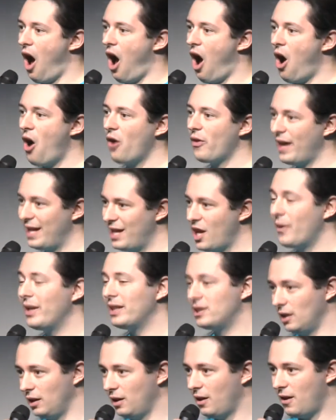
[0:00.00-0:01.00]
Are they
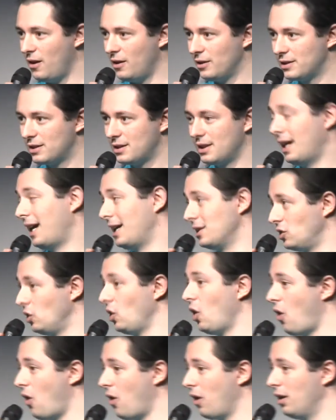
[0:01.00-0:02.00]
going to last as
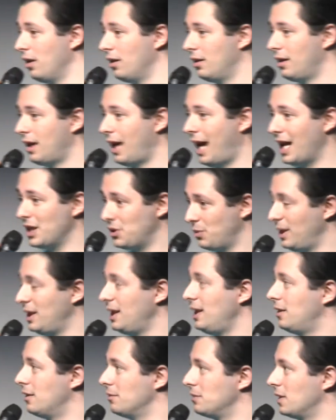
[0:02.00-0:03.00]
long as we
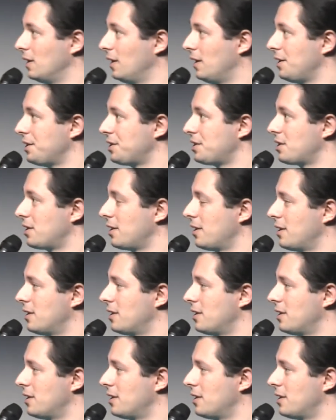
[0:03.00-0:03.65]
need them to last?